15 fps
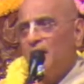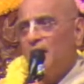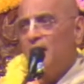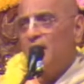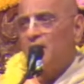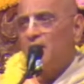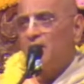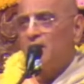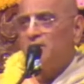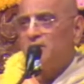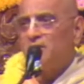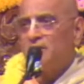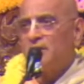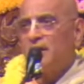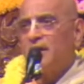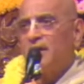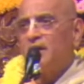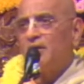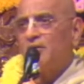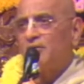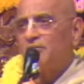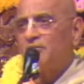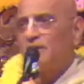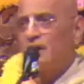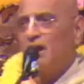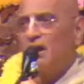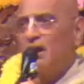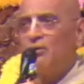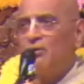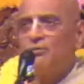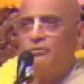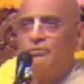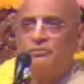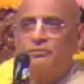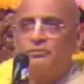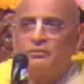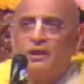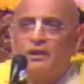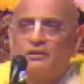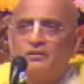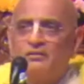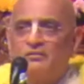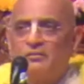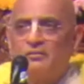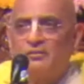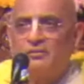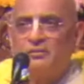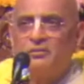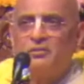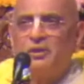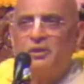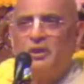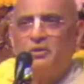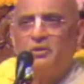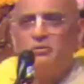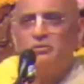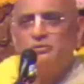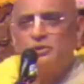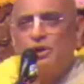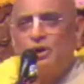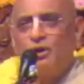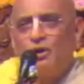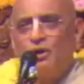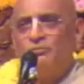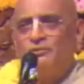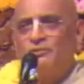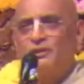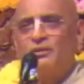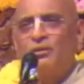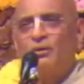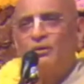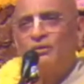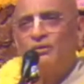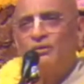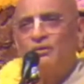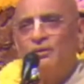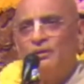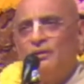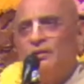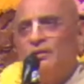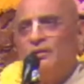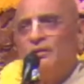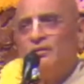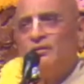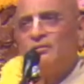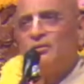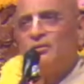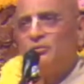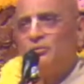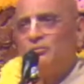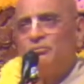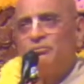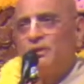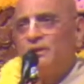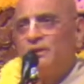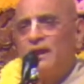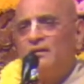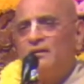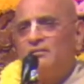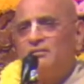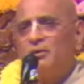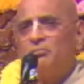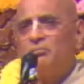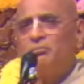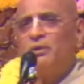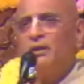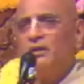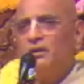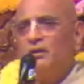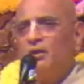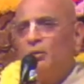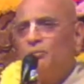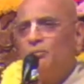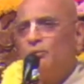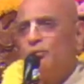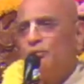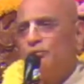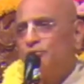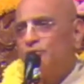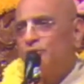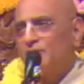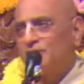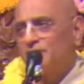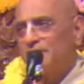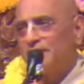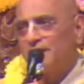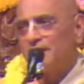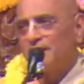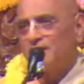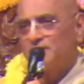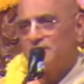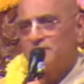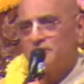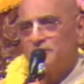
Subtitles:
girls are taken out of their house and into jobs and all. So, but that is completely opposed to the Vedic culture.